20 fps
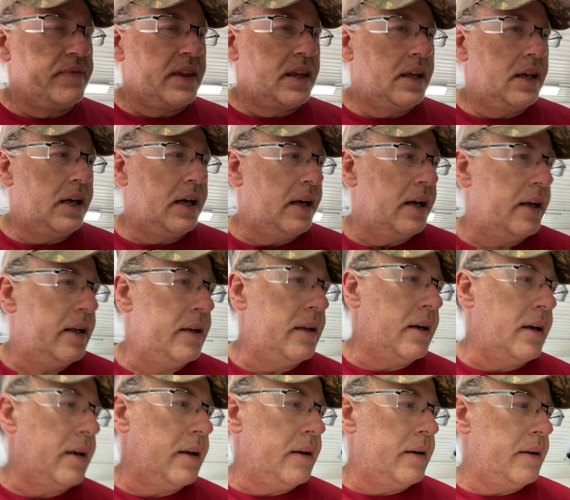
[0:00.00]
and
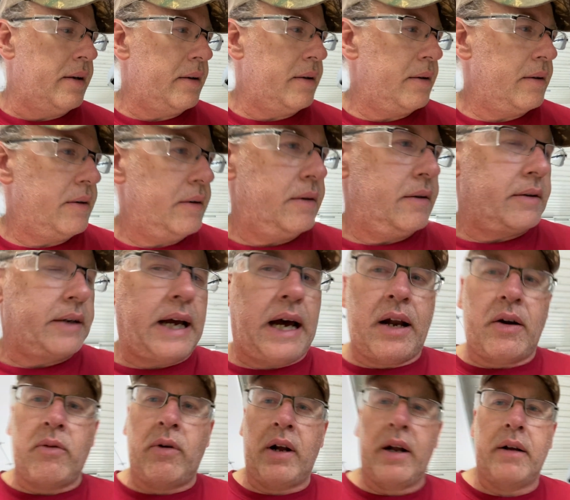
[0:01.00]
got it
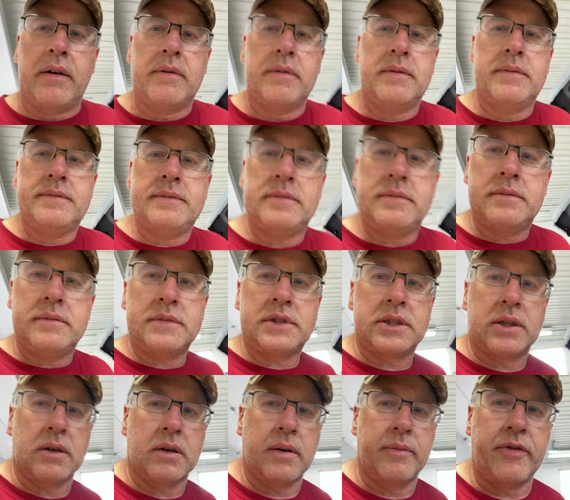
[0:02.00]
running.
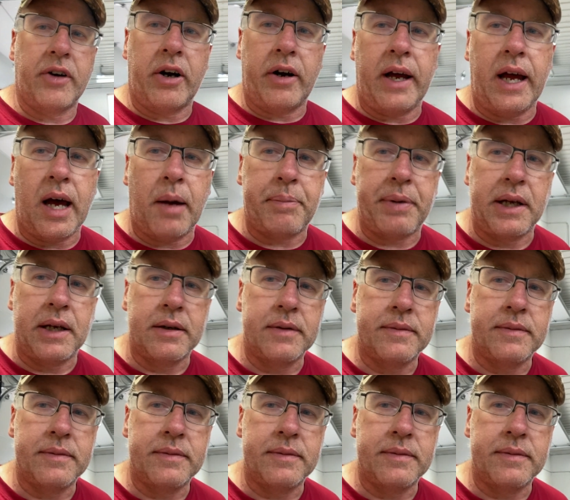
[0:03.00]
So I'm very happy.